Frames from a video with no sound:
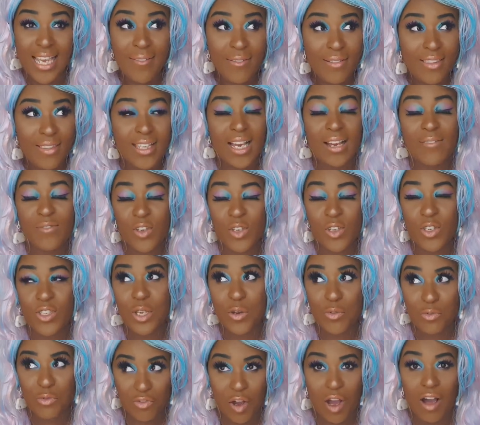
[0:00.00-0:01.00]
Everything I've used
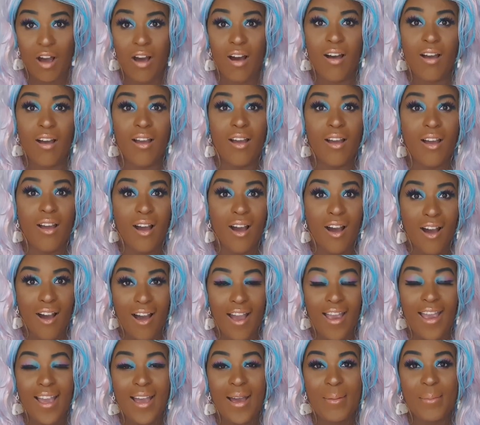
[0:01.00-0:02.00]
so far,
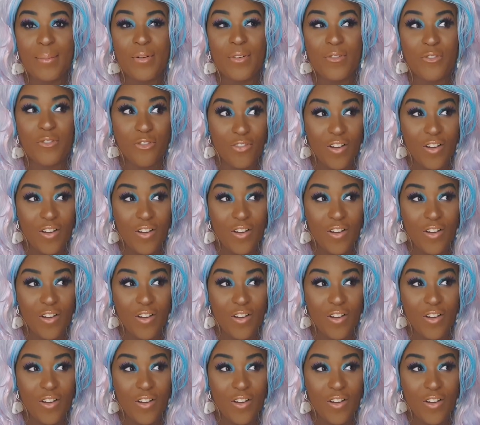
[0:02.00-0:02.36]
I am